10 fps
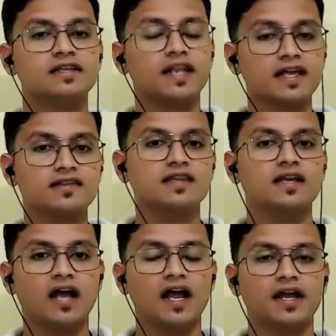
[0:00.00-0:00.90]
the next
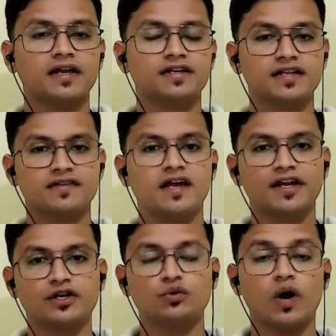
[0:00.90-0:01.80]
thing I
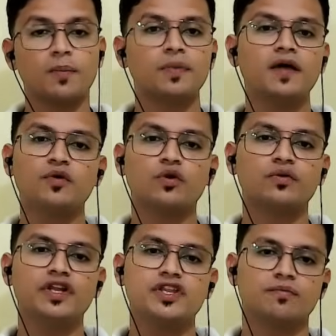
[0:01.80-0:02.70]
decided to apply for
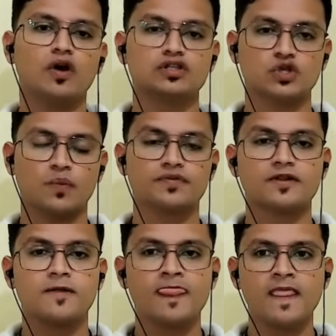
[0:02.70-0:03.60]
only small
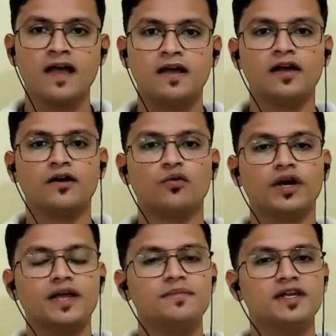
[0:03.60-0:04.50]
jobs.
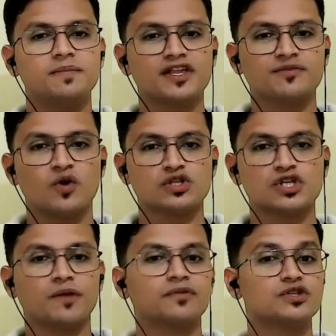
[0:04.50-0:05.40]
What I mean by small
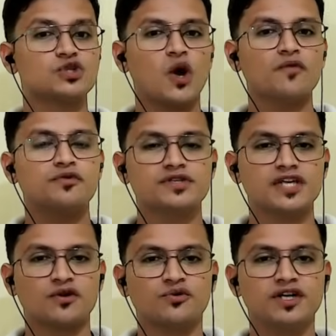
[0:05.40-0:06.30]
jobs, the jobs which
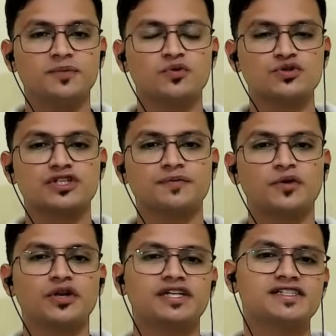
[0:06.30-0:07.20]
are only posted
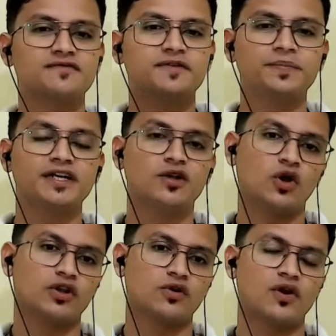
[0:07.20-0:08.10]
for, let's say,
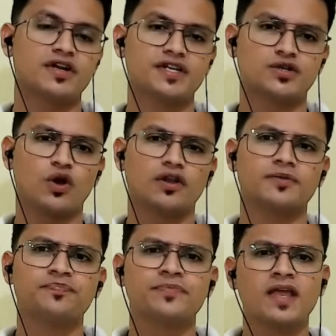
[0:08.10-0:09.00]
$50 or $100.